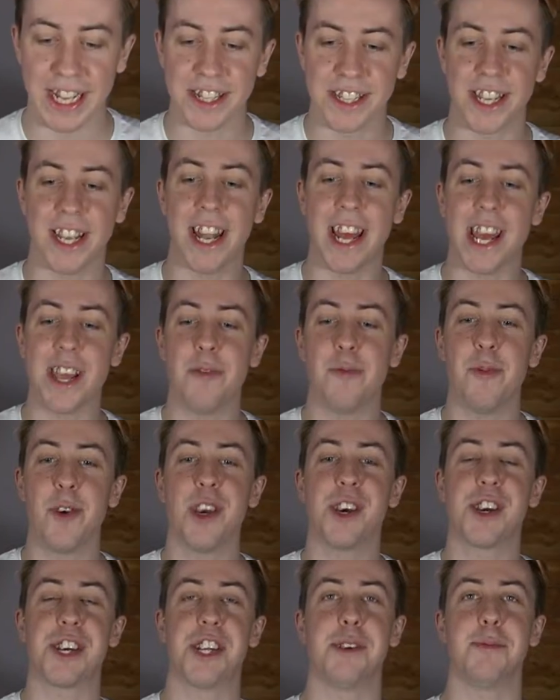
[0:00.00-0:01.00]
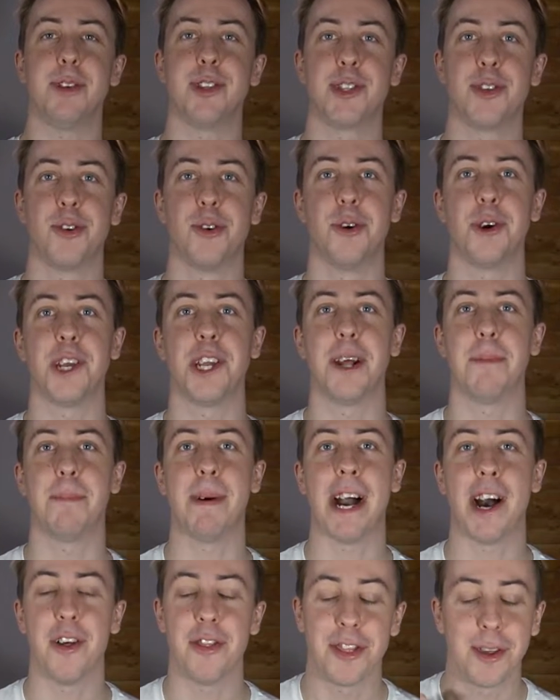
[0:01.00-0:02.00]
And today we are going to be talking
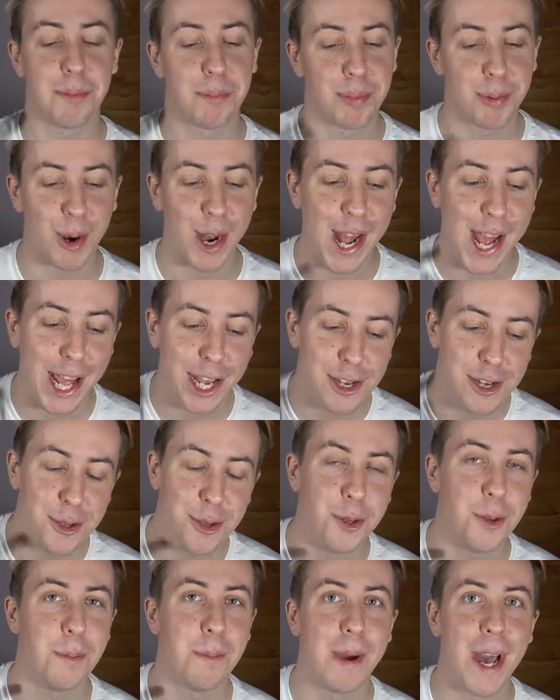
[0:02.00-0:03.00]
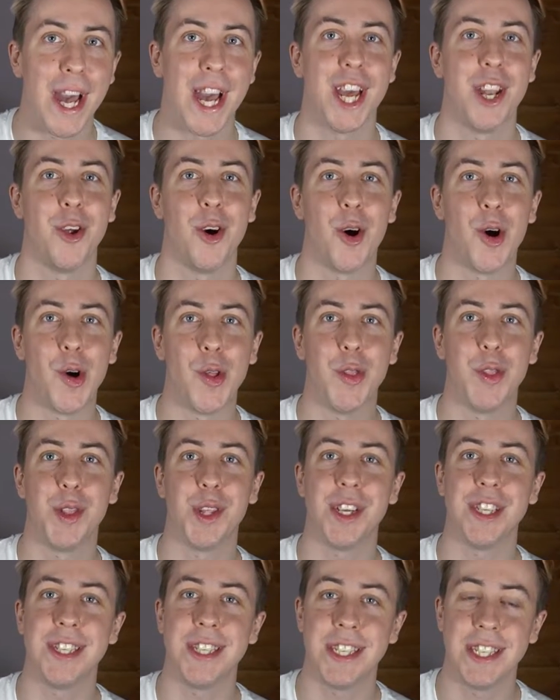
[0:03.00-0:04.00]
about the brand new man on
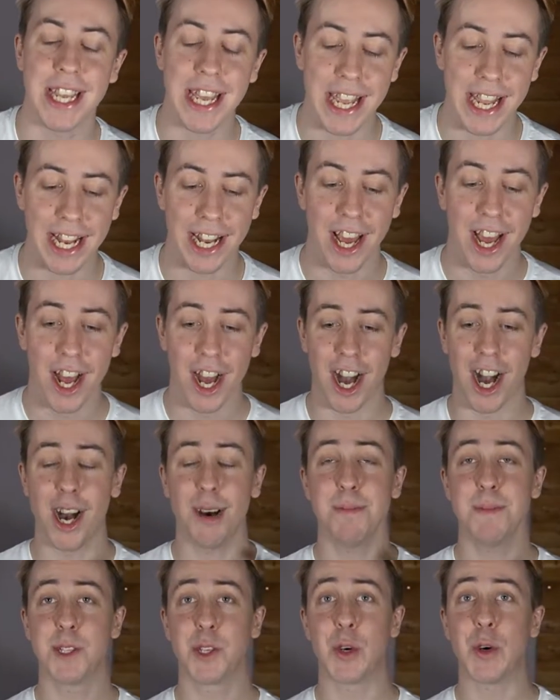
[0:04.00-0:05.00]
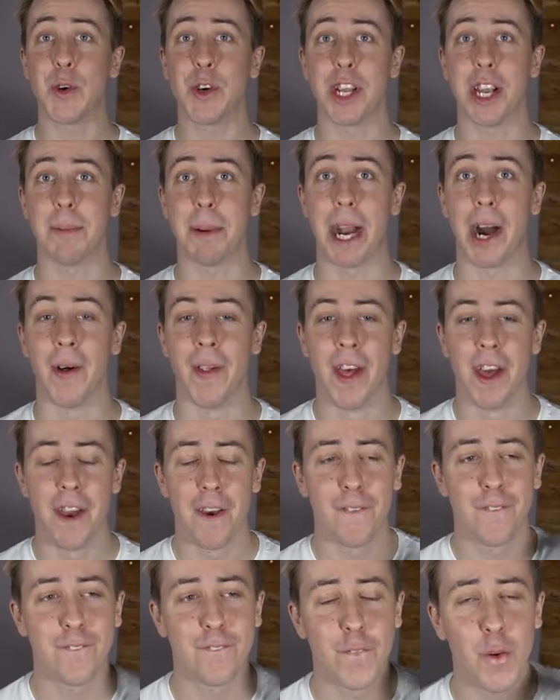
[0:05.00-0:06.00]
the scene. I'm talking about
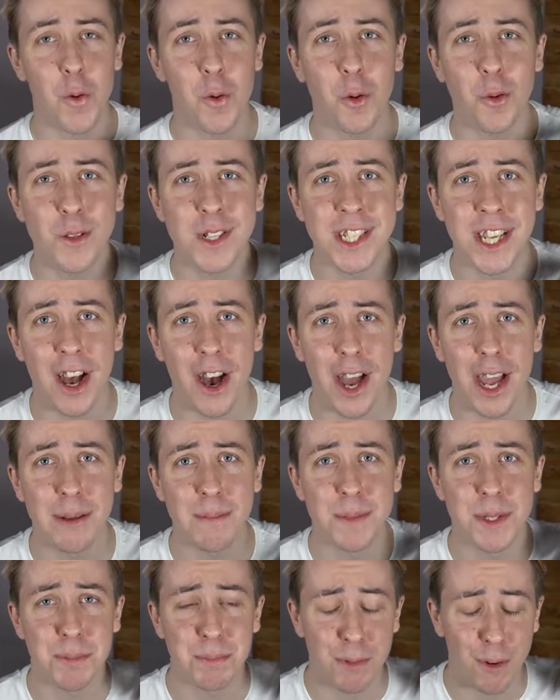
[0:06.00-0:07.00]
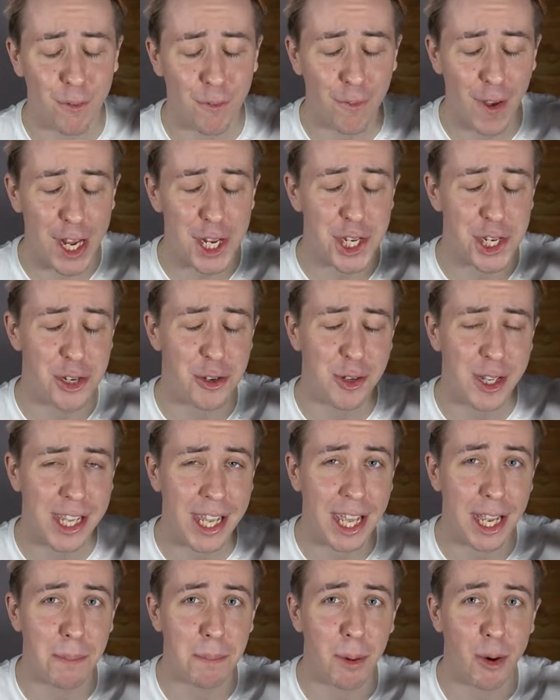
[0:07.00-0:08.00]
4 times professional
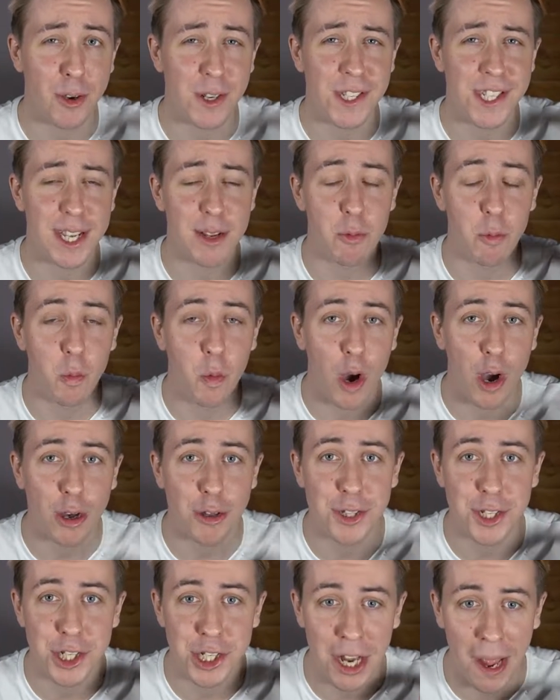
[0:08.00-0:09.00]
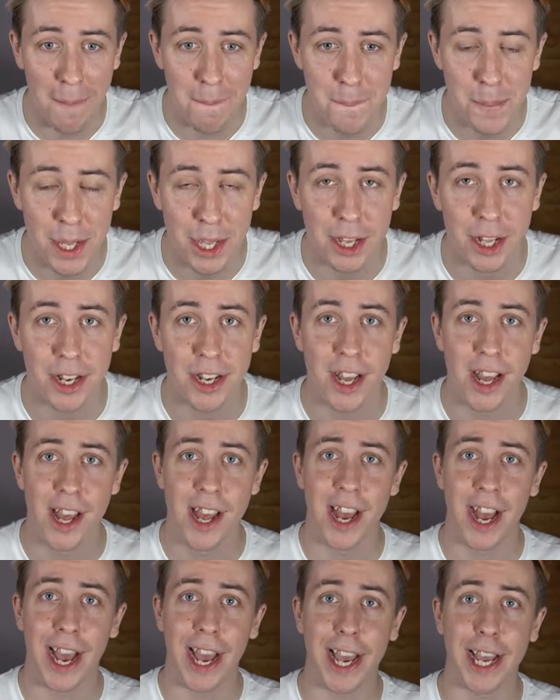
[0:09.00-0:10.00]
kickboxing world champion
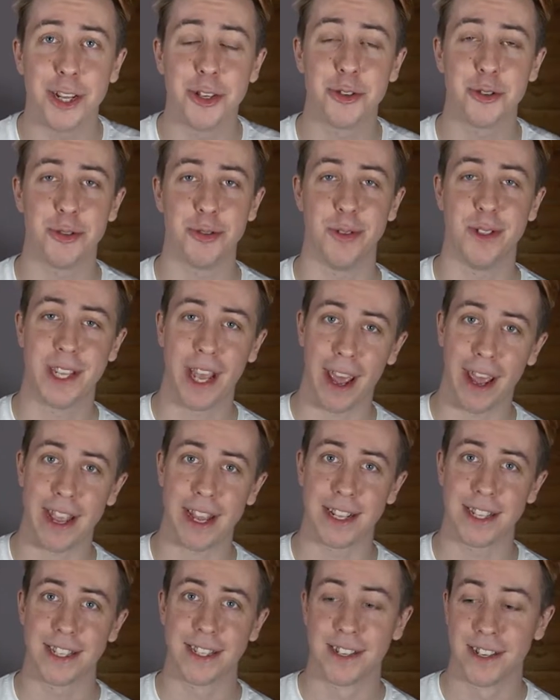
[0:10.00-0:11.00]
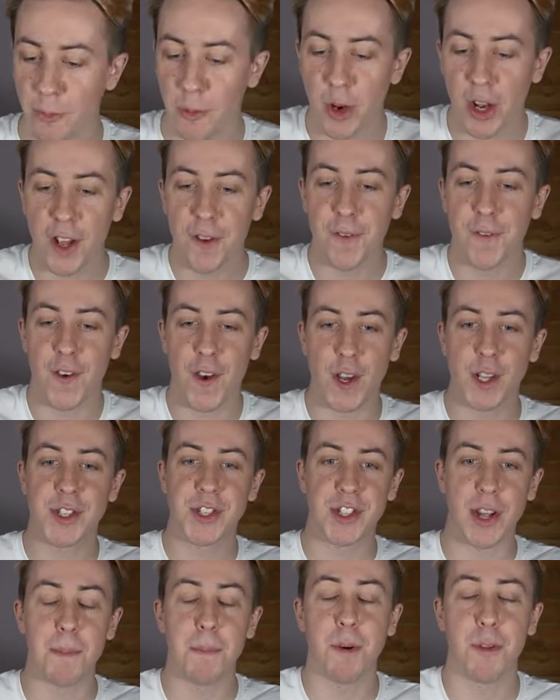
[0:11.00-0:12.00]
Andrew Tate. When I first
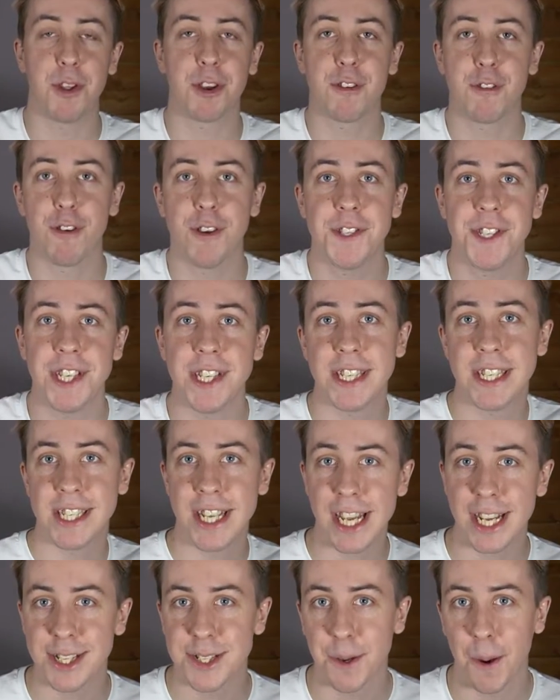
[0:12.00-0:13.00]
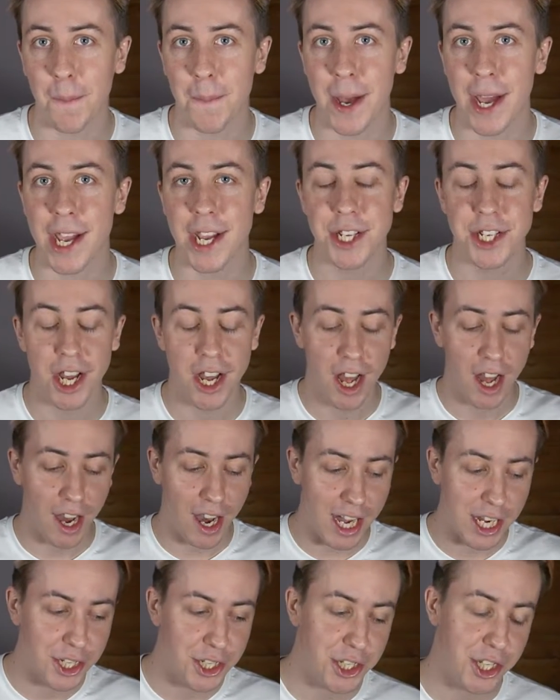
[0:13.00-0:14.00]
stumbled across his TikTok page,
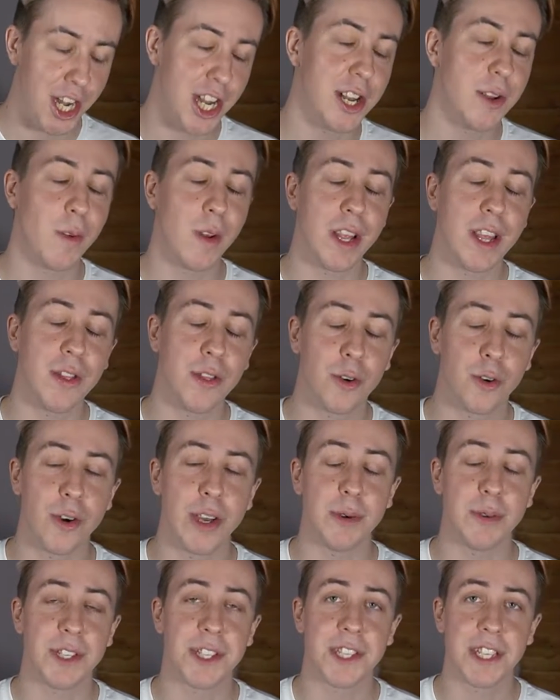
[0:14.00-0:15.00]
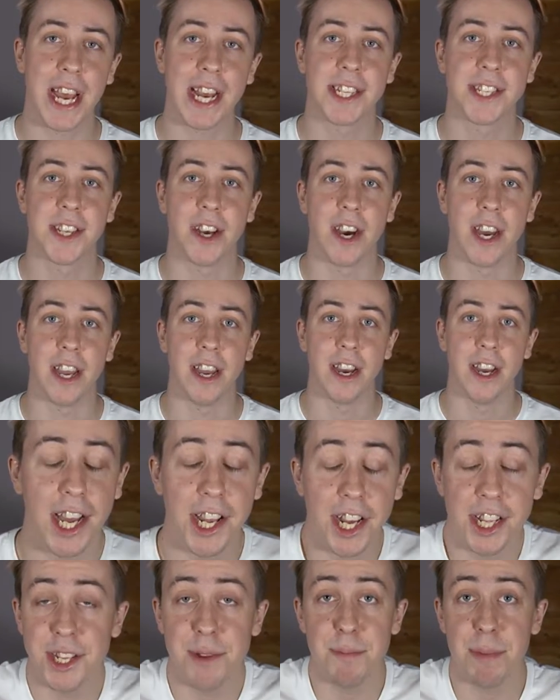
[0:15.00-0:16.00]
I genuinely thought it was satire.
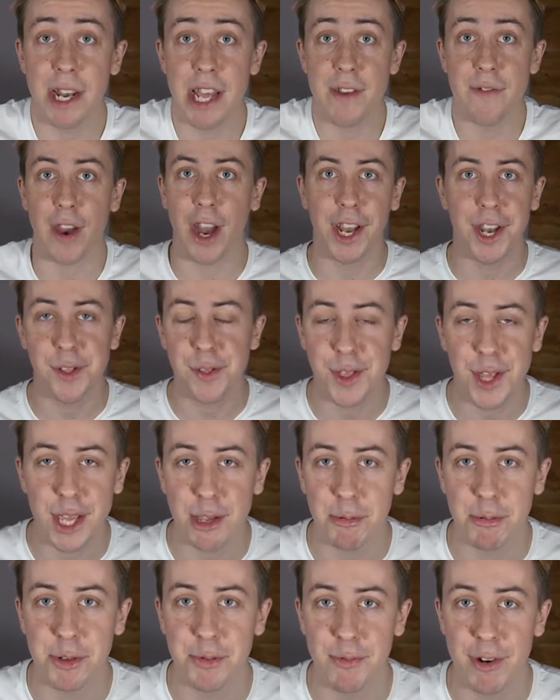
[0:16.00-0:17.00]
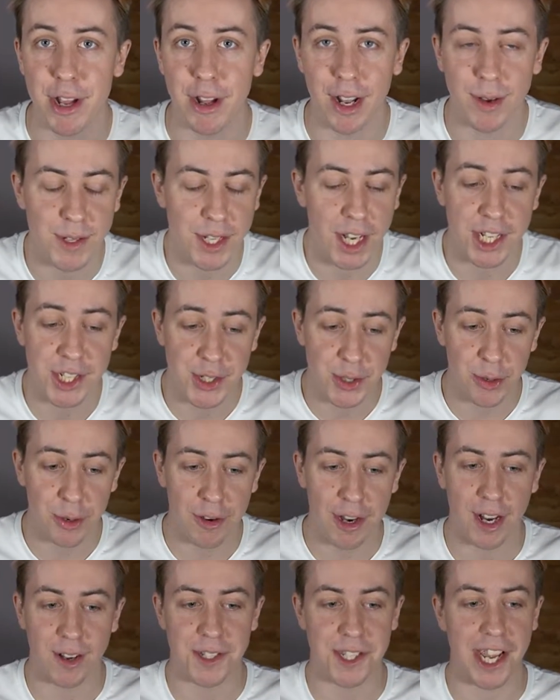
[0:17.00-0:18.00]
I didn't believe it. I didn't think it was real. I saw
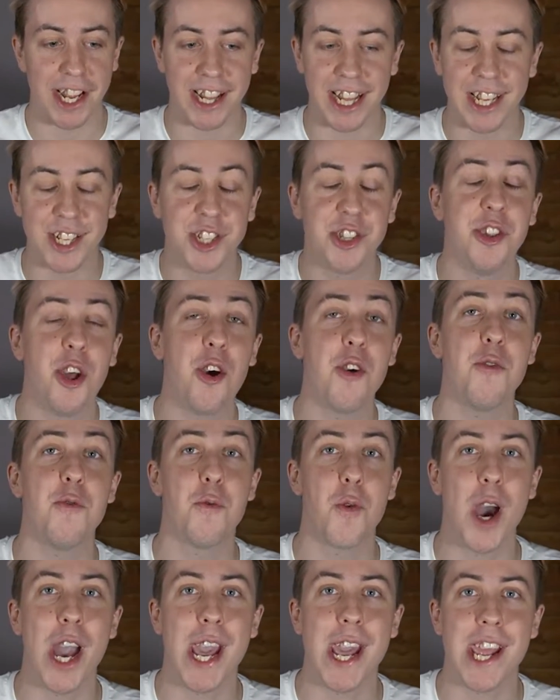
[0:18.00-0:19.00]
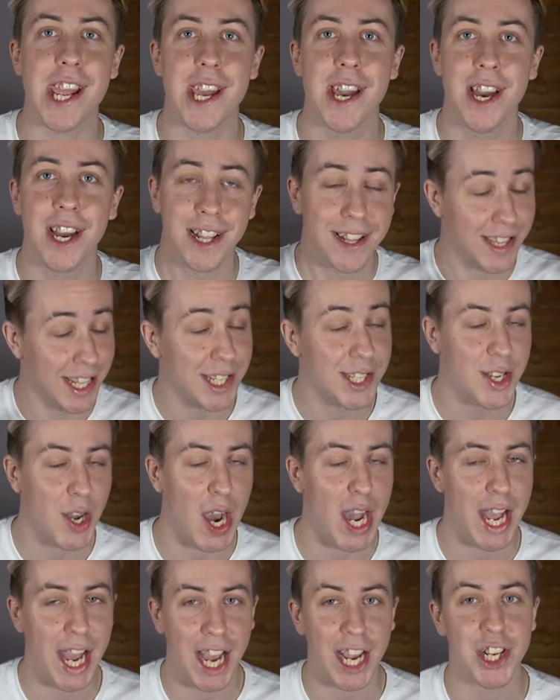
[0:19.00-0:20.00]
it and I was like, there's no way this
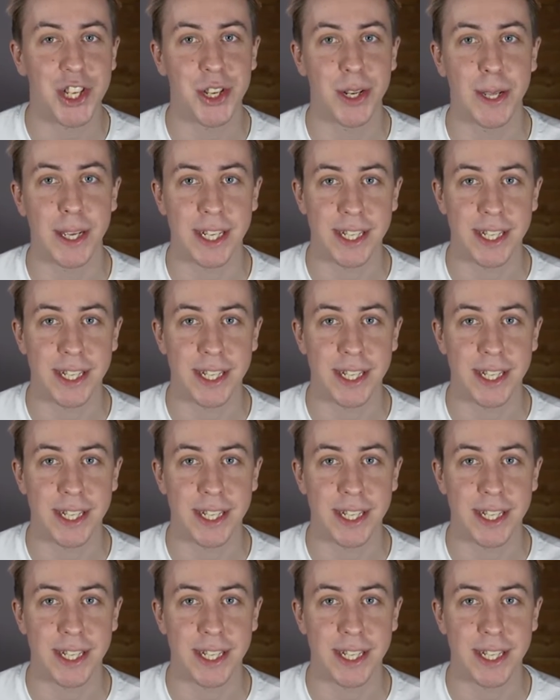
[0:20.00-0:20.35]
guy actually